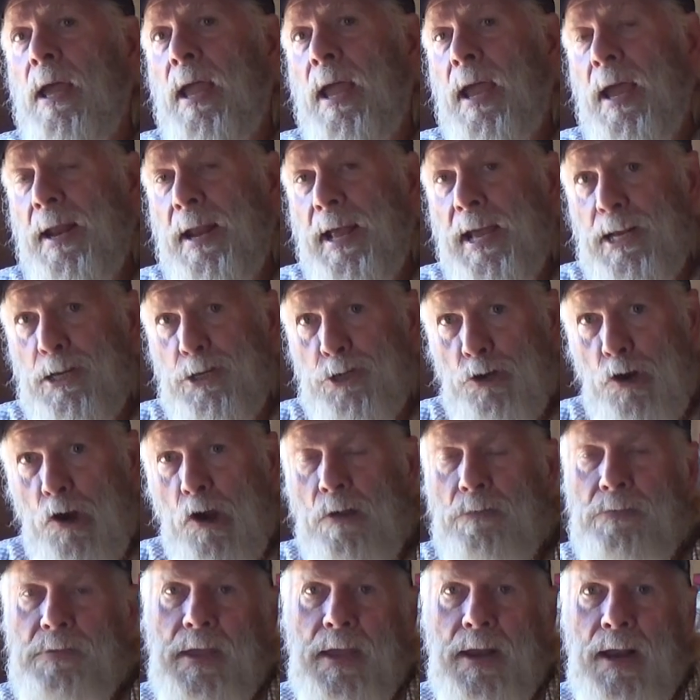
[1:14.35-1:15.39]
and I
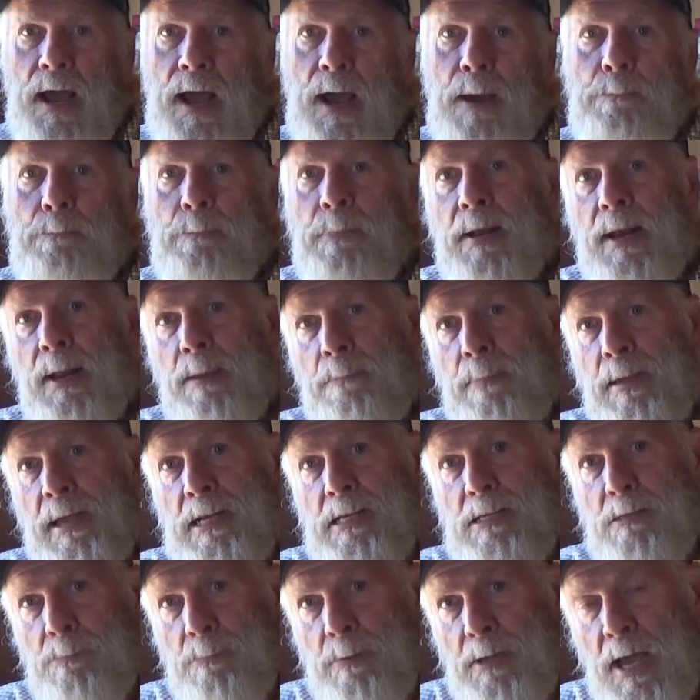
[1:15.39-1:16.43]
charred that up and I made
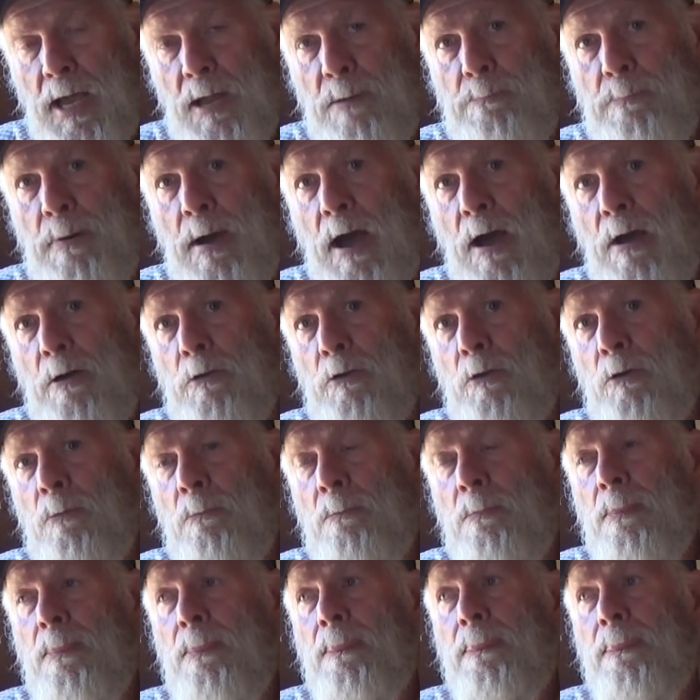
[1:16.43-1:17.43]
some gunpowder.